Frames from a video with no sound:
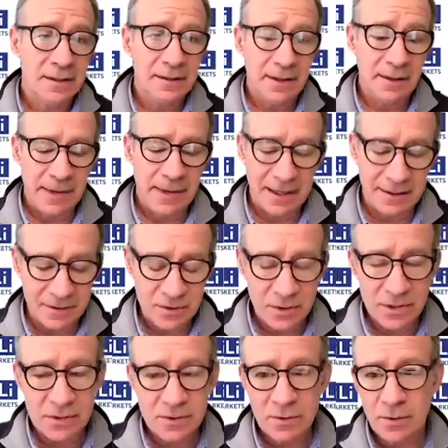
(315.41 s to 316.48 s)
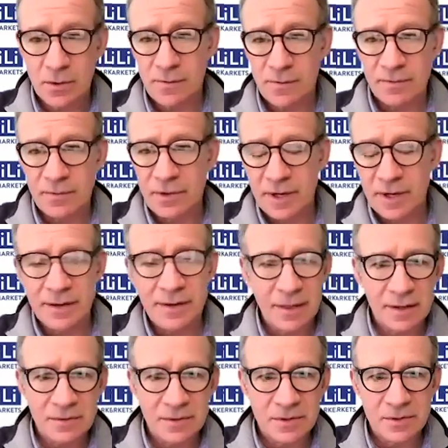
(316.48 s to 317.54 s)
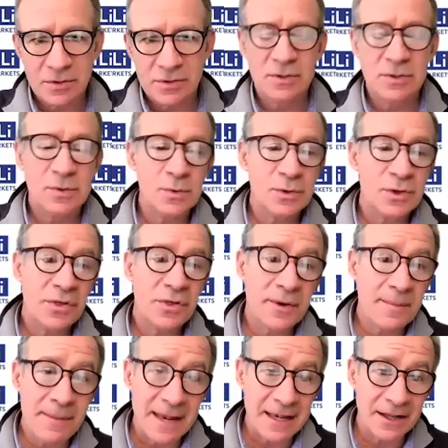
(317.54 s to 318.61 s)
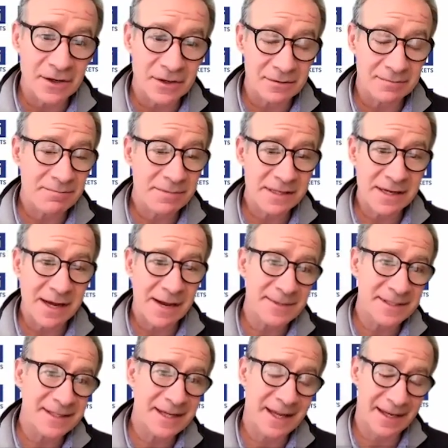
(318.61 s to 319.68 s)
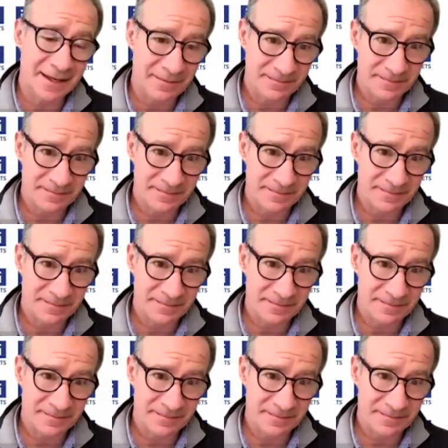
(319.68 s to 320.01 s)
Demand is going to grow from 300,000 tons to 3 million times 10.